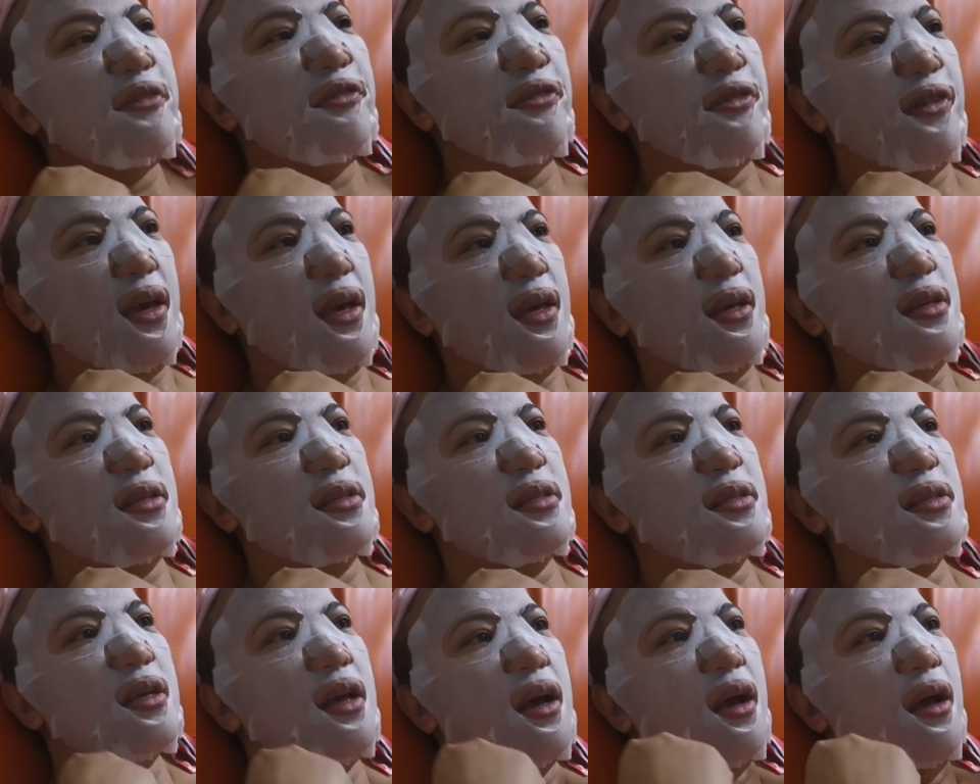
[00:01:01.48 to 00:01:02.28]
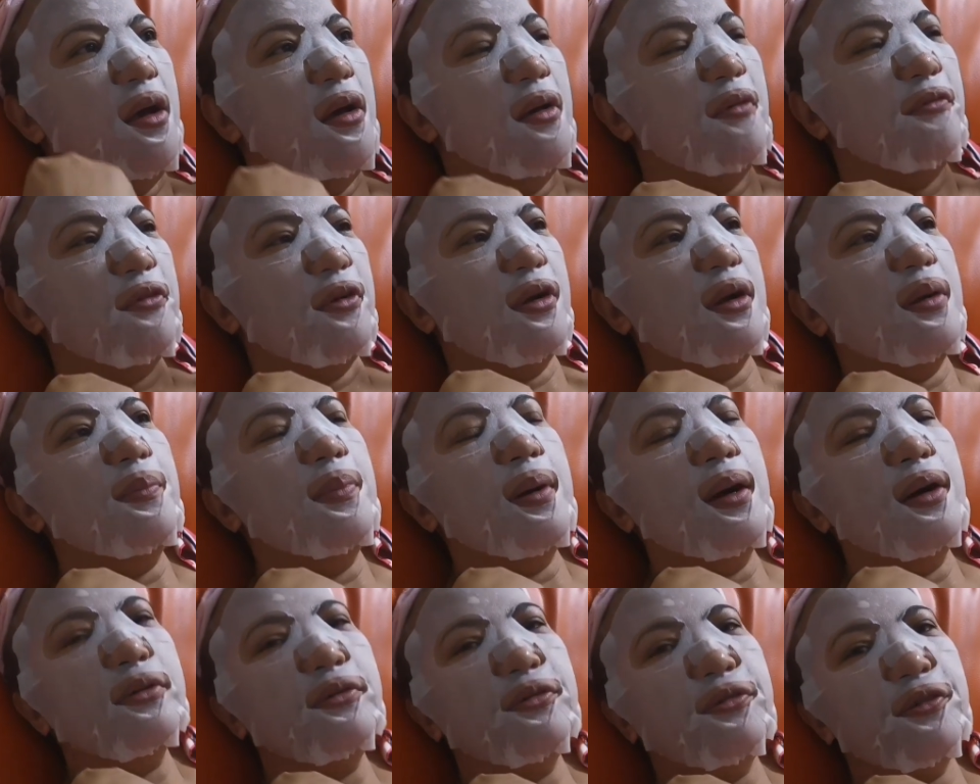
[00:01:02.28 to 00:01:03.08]
my face for
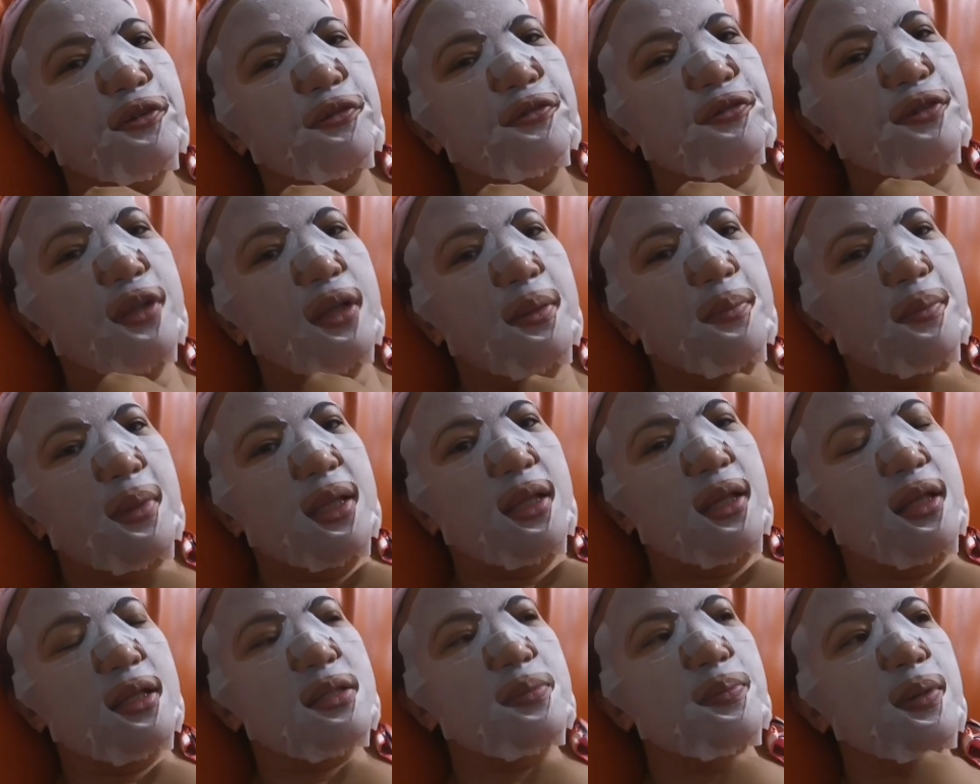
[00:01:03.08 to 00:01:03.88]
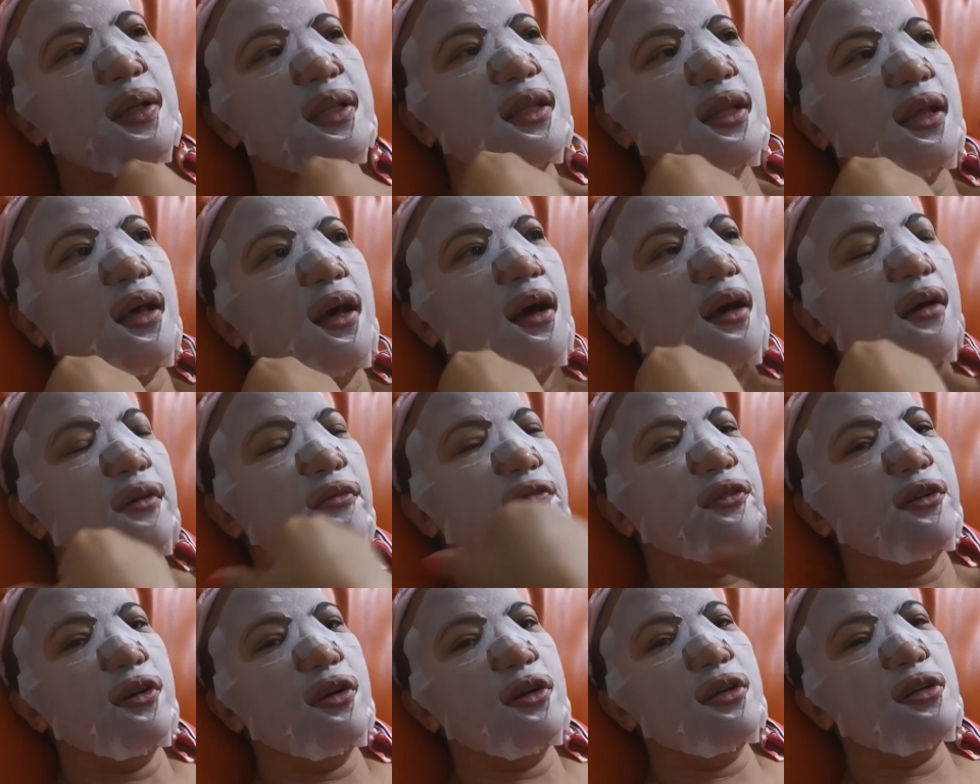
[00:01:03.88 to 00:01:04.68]
about 15 minutes. But
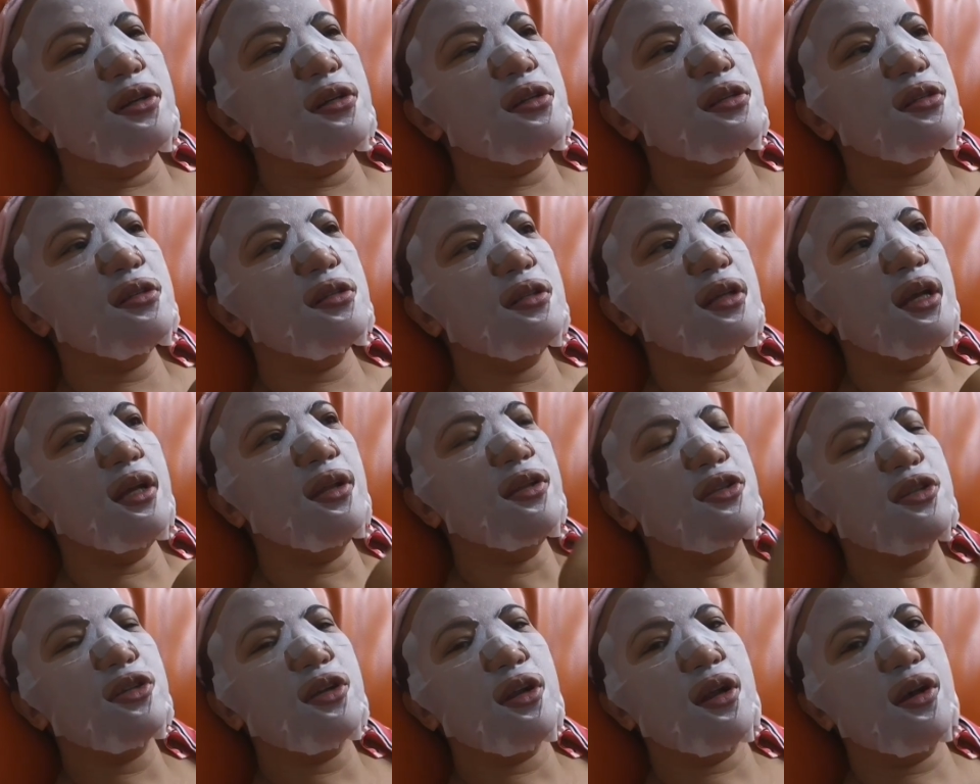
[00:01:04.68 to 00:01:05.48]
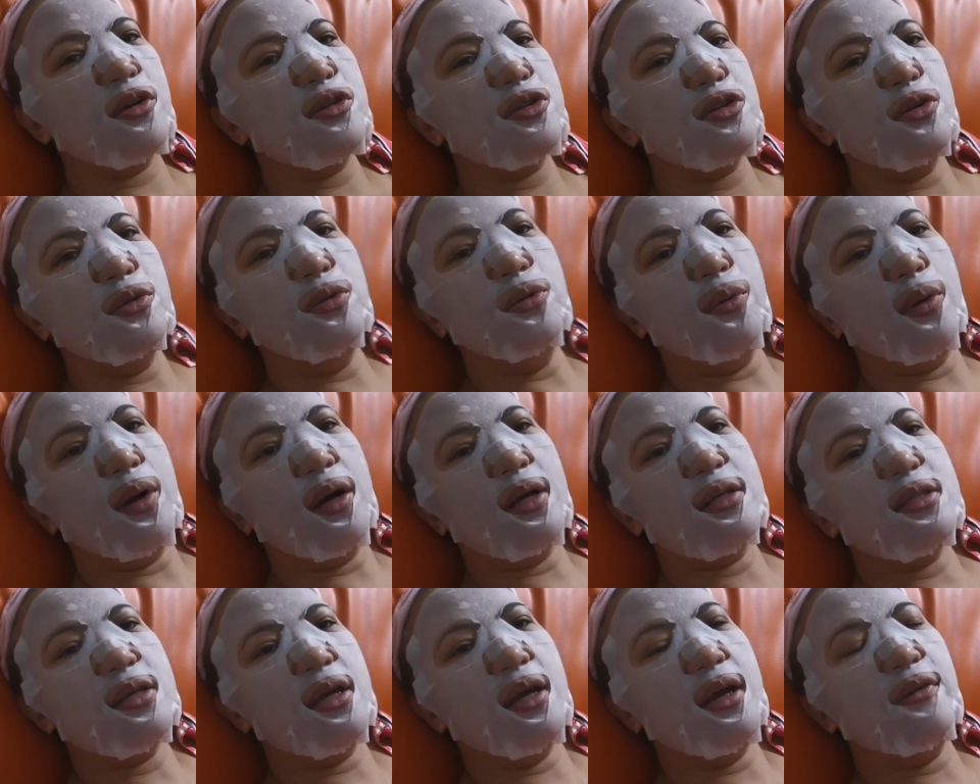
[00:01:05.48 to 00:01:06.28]
first, the instruction
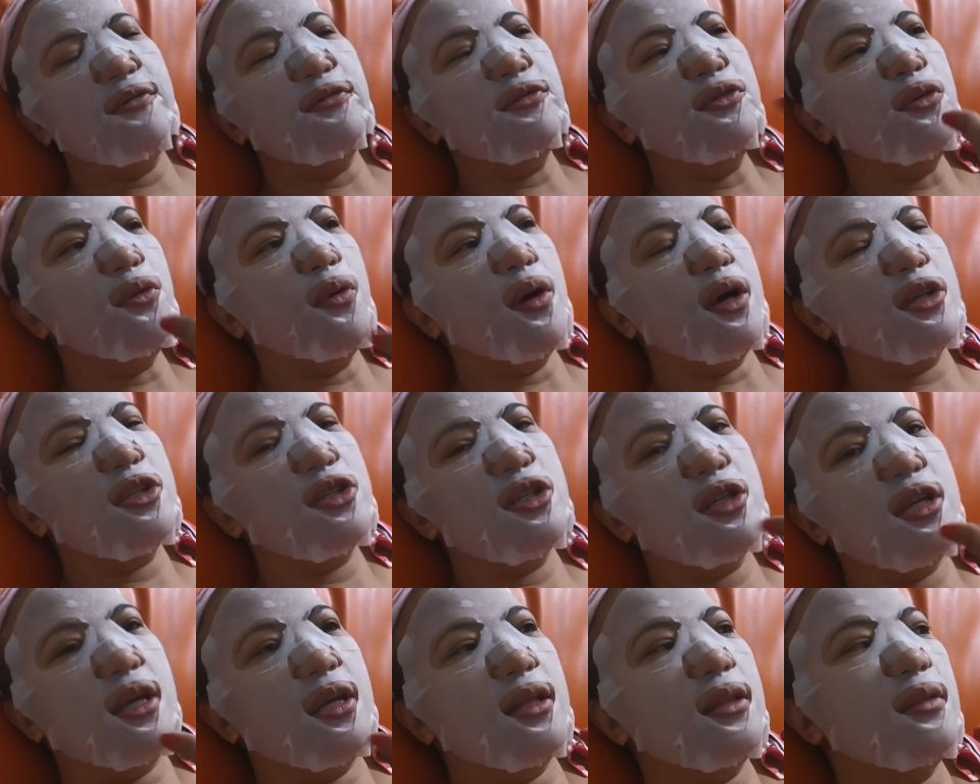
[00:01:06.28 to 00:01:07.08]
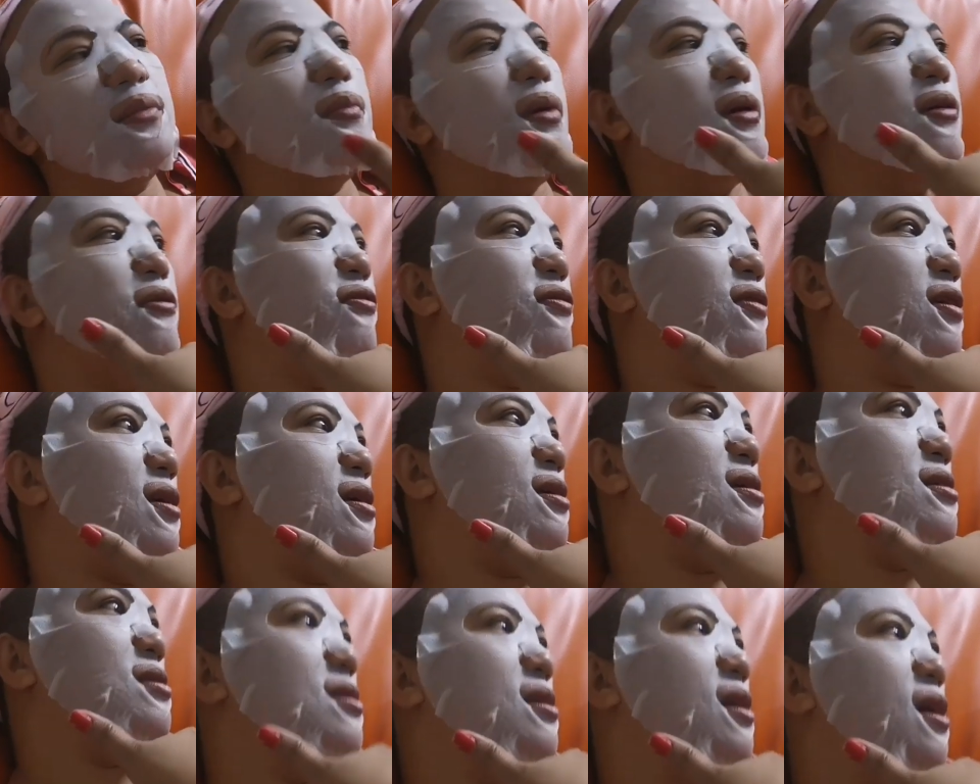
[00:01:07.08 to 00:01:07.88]
was I have to wash it, my
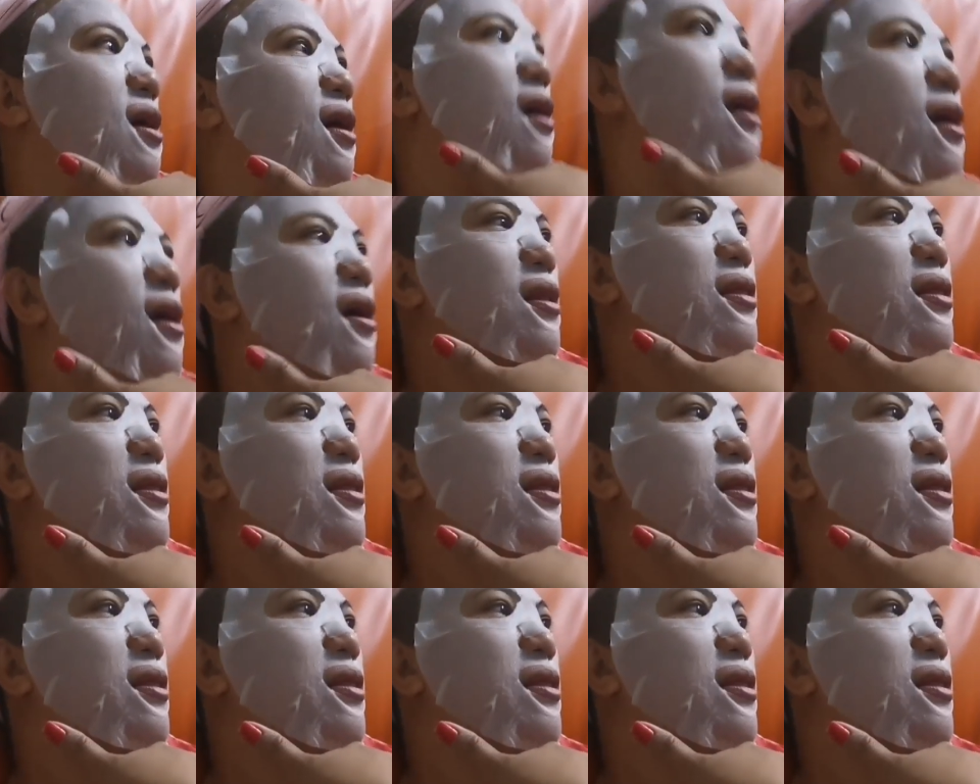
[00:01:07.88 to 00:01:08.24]
face.